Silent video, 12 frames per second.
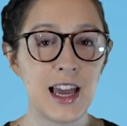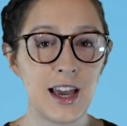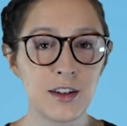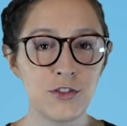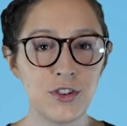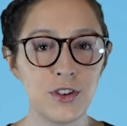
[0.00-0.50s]

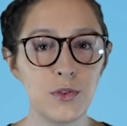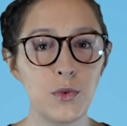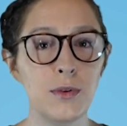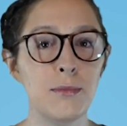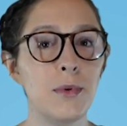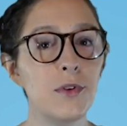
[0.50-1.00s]
action
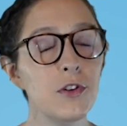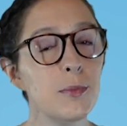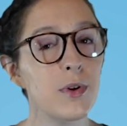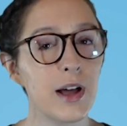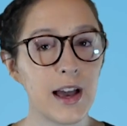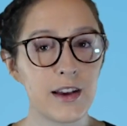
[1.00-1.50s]
or
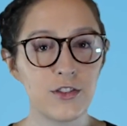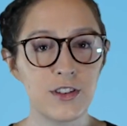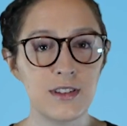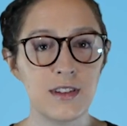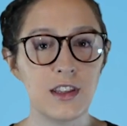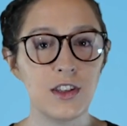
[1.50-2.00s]
multiple
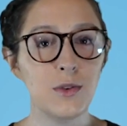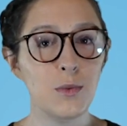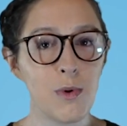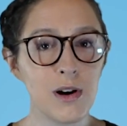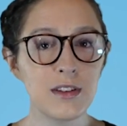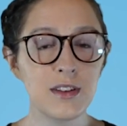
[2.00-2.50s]
actions that you want